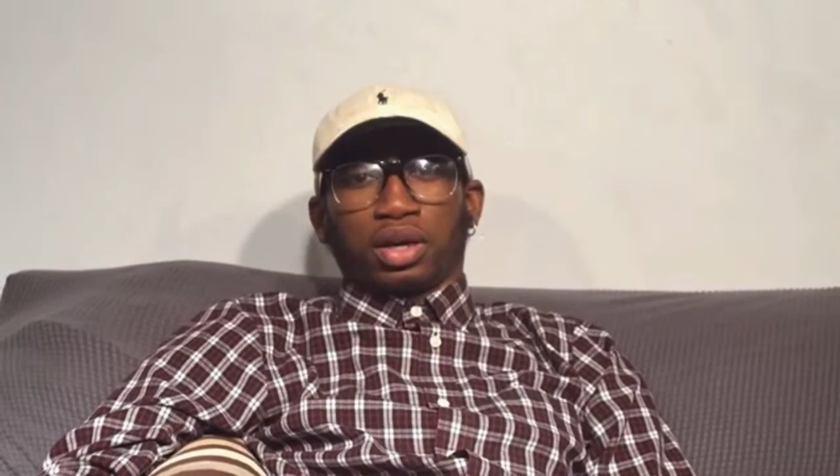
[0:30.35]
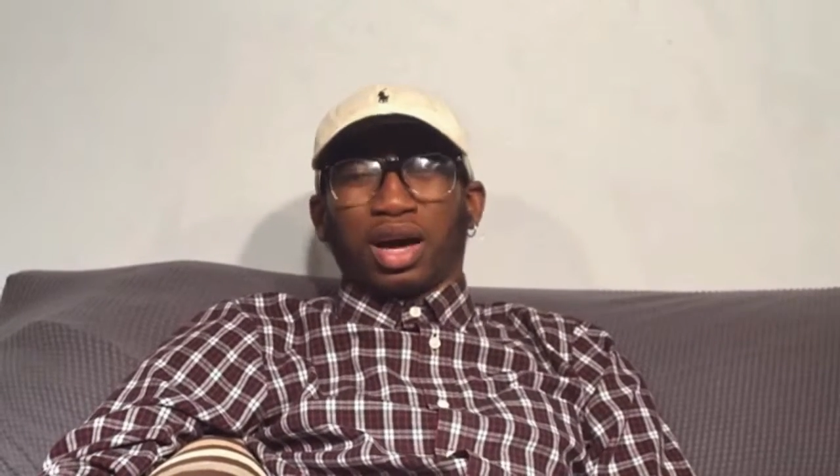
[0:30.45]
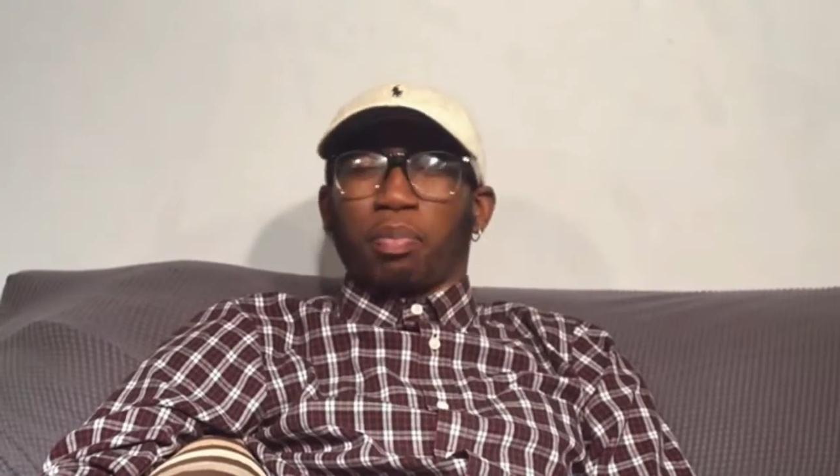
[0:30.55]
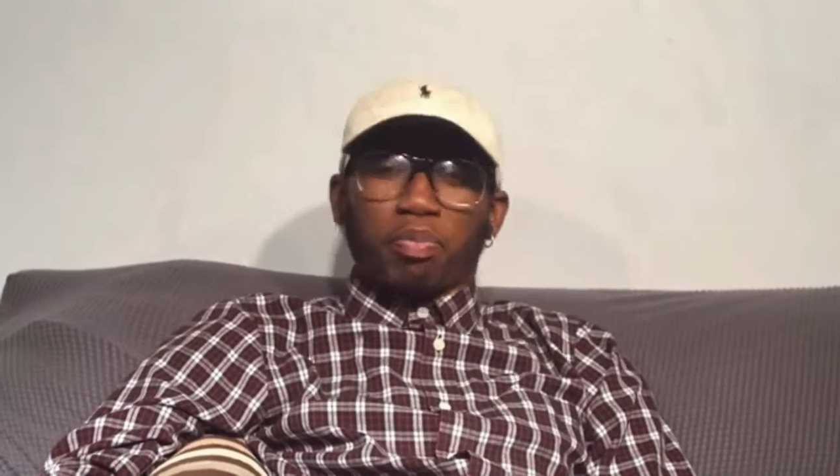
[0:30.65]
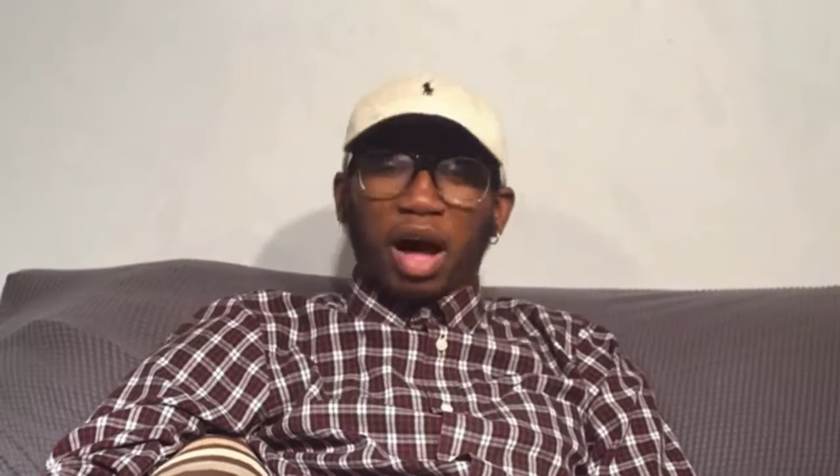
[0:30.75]
A,
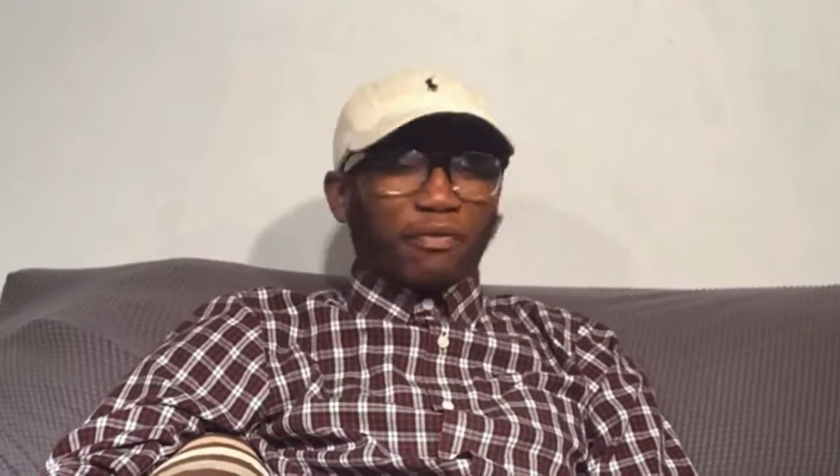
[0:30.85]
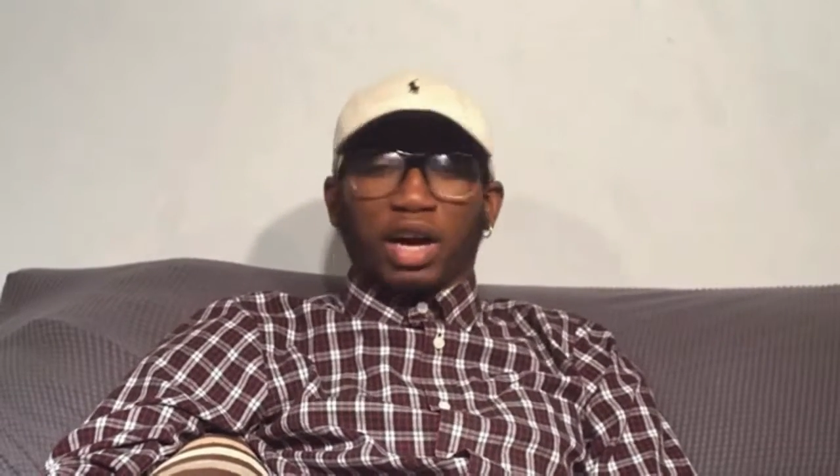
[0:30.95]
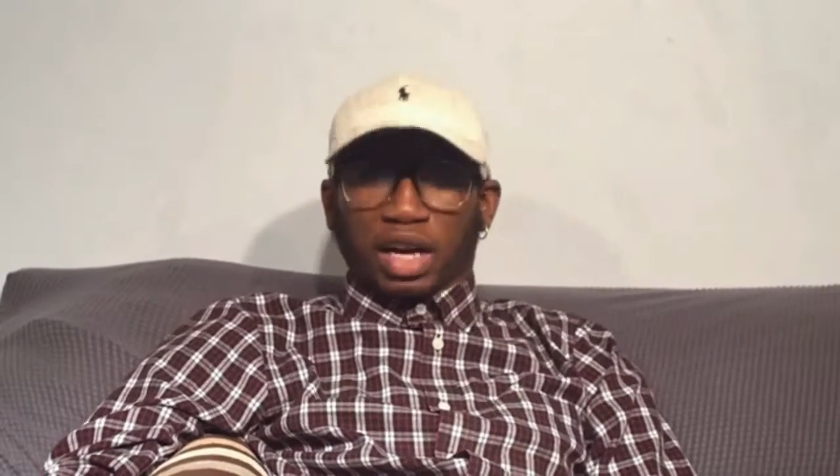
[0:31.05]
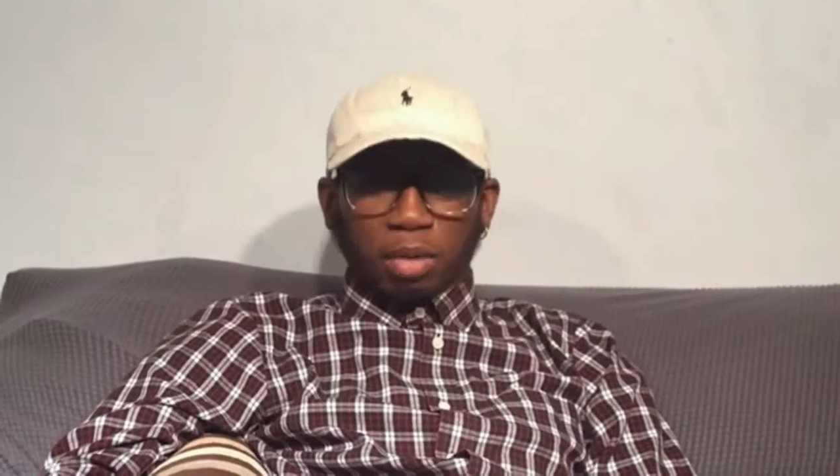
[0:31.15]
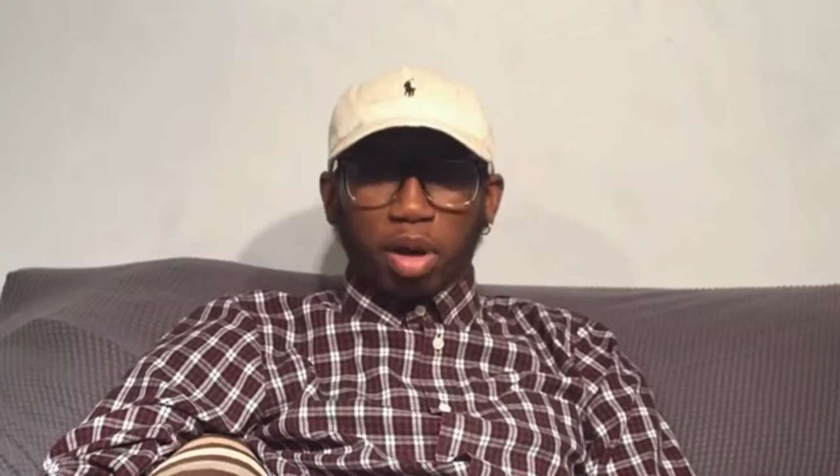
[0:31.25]
a
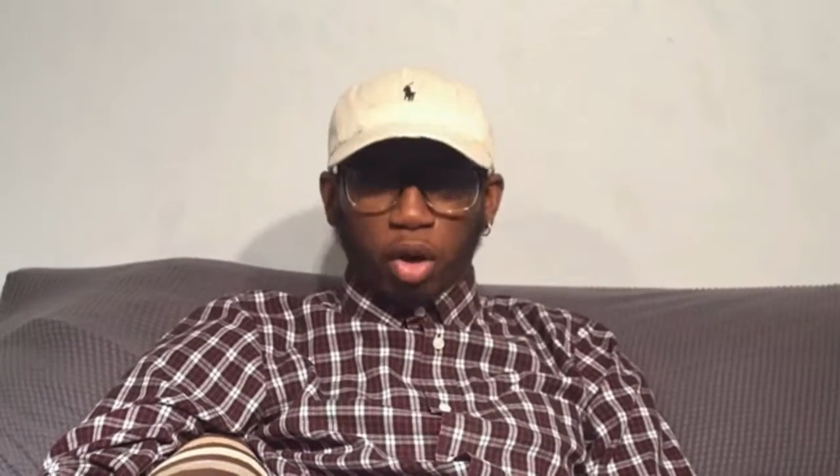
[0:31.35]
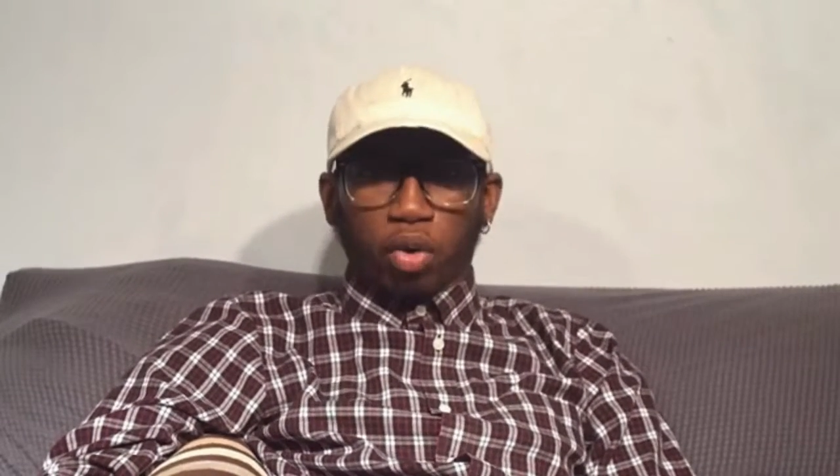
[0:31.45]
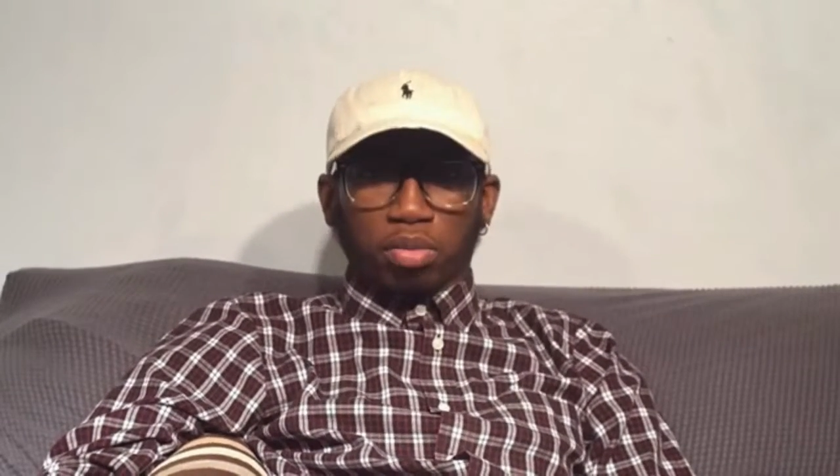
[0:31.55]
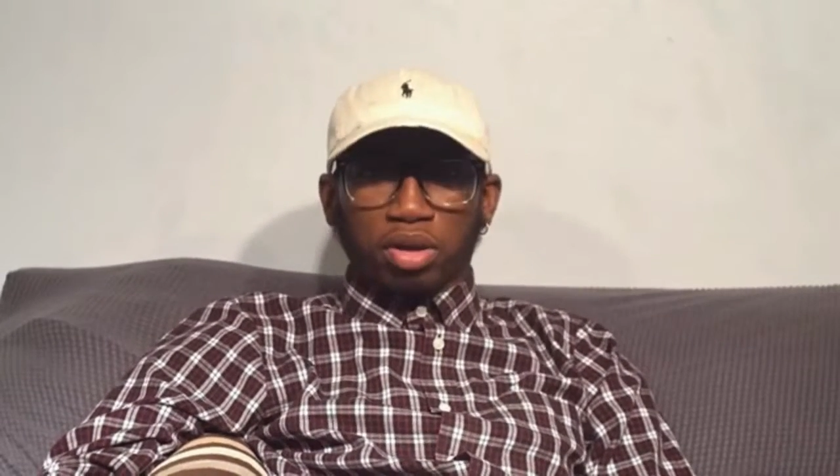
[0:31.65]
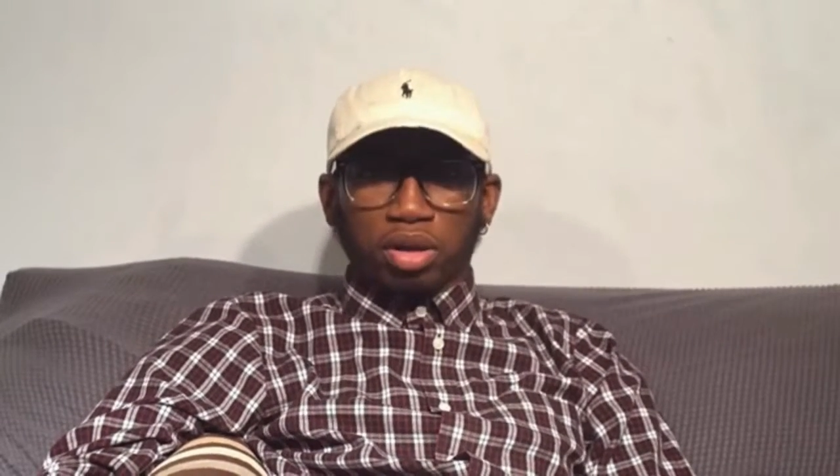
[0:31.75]
fucking
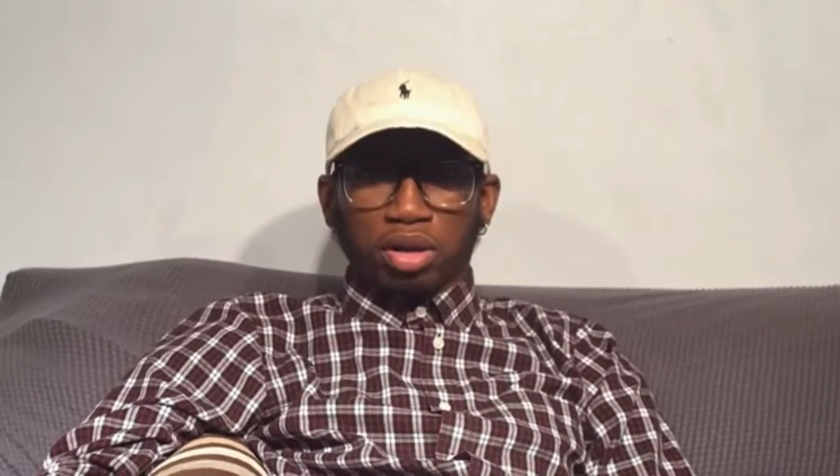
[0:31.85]
poem?